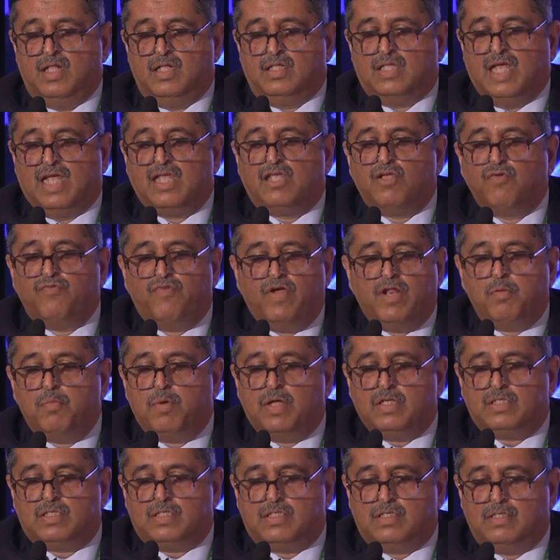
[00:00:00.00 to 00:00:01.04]
Thank you very
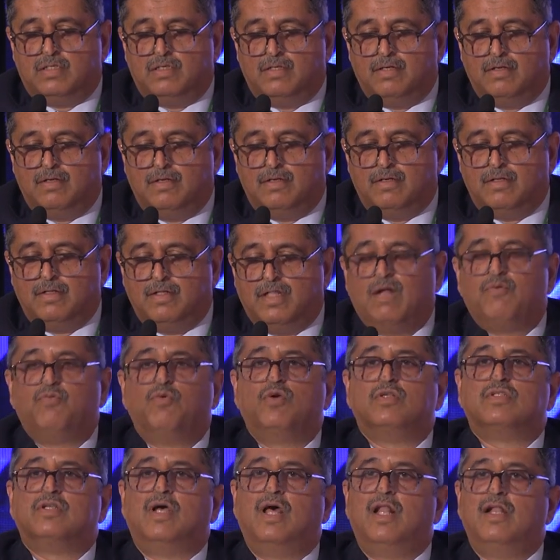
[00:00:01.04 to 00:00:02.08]
much. That
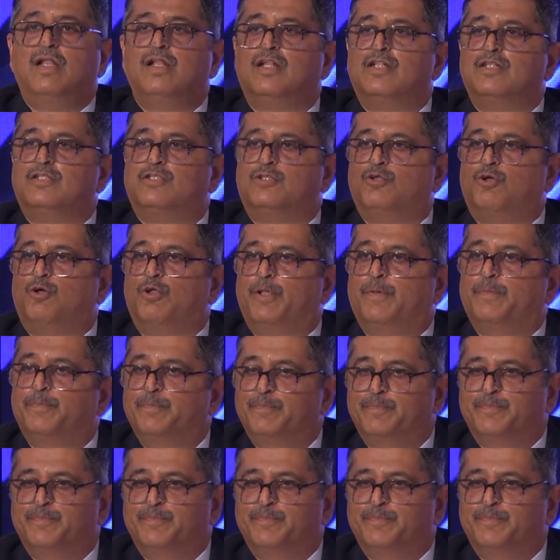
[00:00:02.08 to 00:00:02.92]
was our little story.